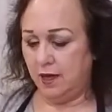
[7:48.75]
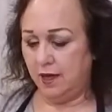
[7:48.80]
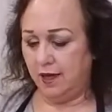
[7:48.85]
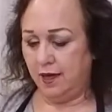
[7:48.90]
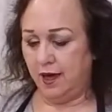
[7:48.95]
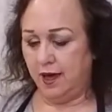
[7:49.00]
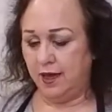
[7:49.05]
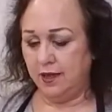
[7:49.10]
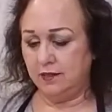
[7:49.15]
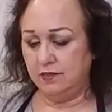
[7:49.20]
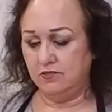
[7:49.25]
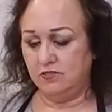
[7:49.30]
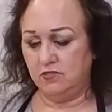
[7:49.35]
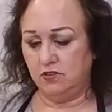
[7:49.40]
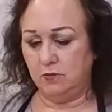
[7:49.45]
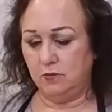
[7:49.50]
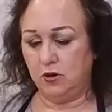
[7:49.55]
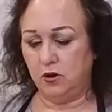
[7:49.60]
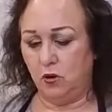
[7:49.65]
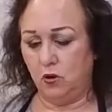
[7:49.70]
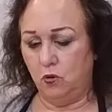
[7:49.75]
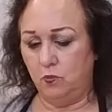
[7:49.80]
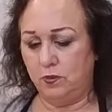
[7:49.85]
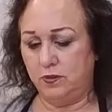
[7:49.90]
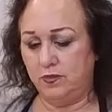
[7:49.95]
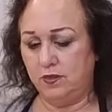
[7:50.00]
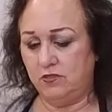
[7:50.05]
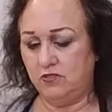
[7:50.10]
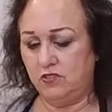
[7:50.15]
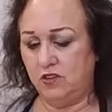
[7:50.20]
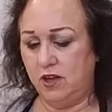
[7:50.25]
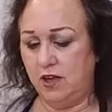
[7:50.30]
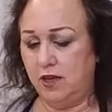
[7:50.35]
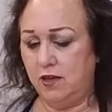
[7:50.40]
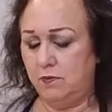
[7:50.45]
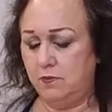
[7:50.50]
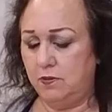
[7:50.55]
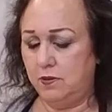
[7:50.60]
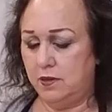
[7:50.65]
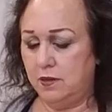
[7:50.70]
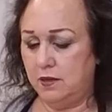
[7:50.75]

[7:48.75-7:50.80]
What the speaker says: hot, so I'm going to open this up.